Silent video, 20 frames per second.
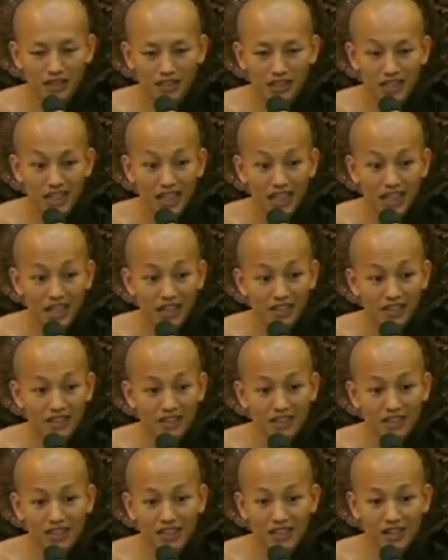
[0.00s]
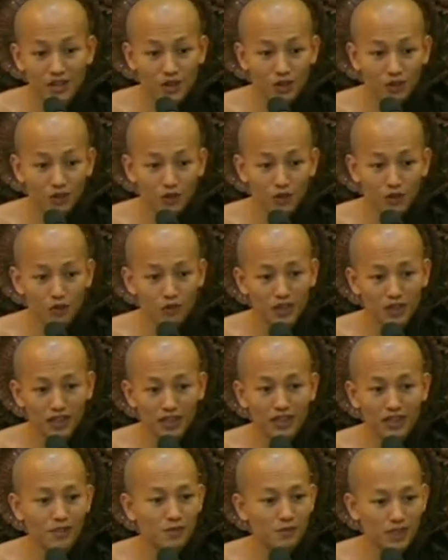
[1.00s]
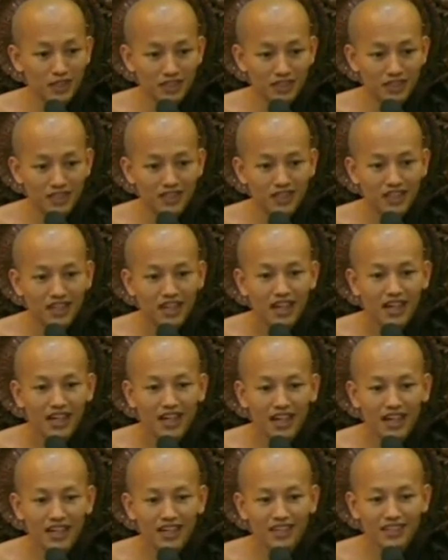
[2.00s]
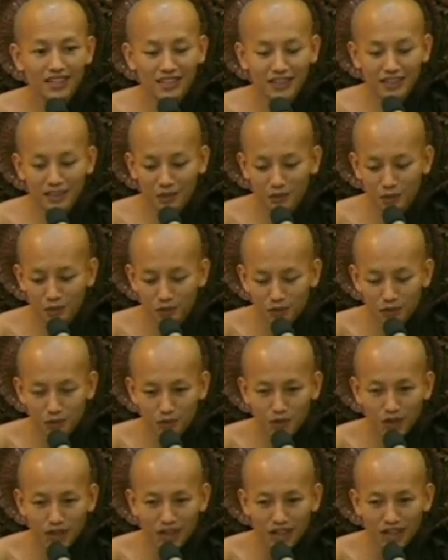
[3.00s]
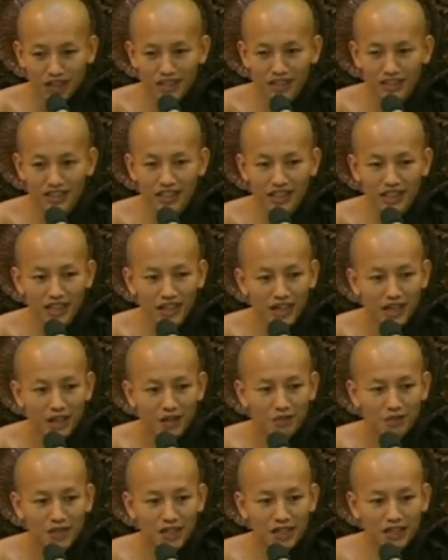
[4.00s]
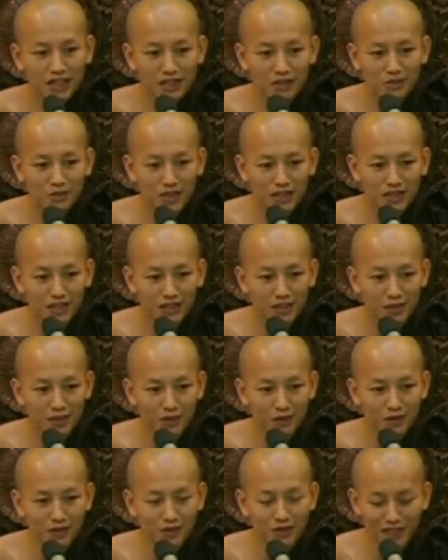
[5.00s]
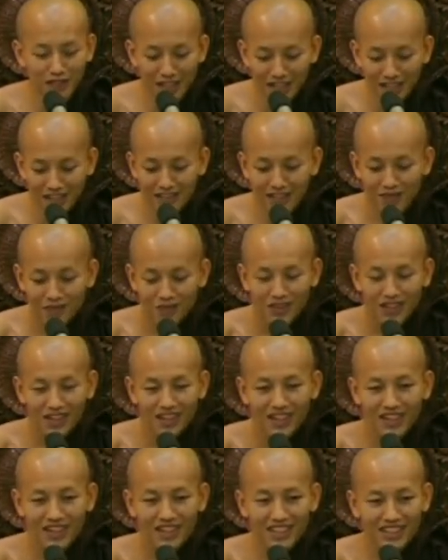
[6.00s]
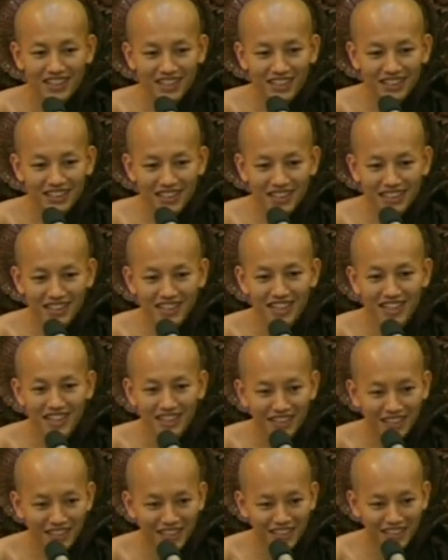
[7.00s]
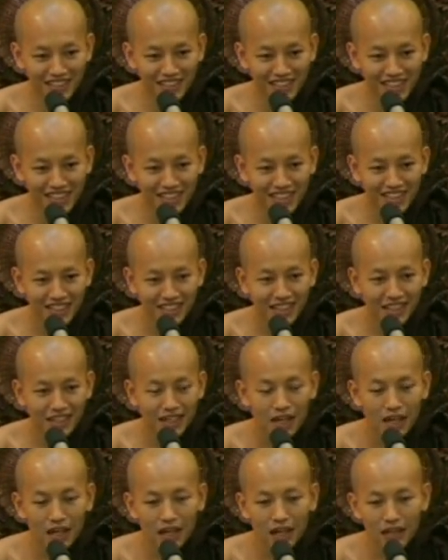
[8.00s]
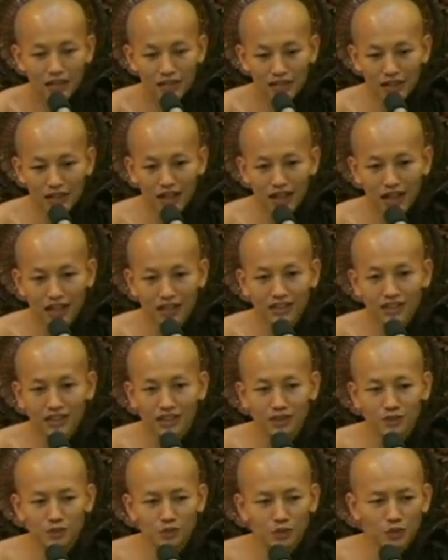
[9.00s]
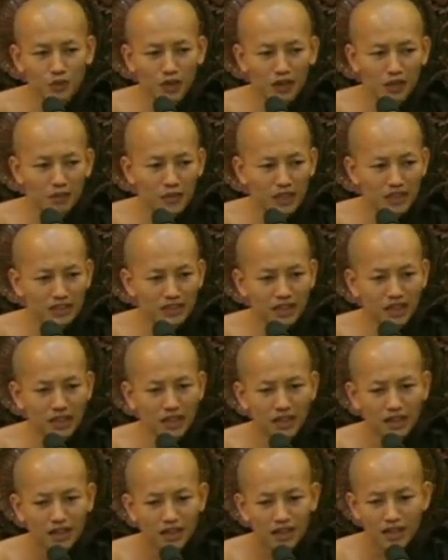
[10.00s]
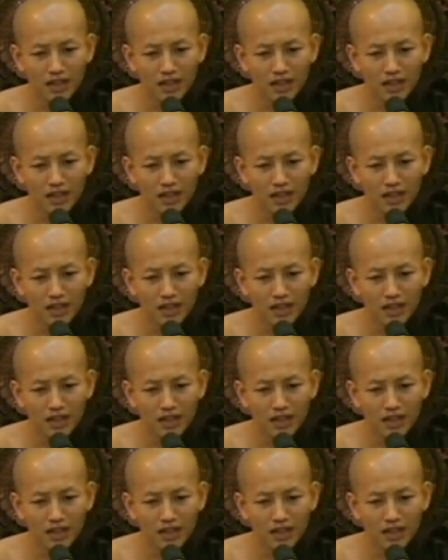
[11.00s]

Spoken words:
chair. This chair is also very expensive. And he wear the very expensive clothes and he sits and he eats. At that time, this poor person,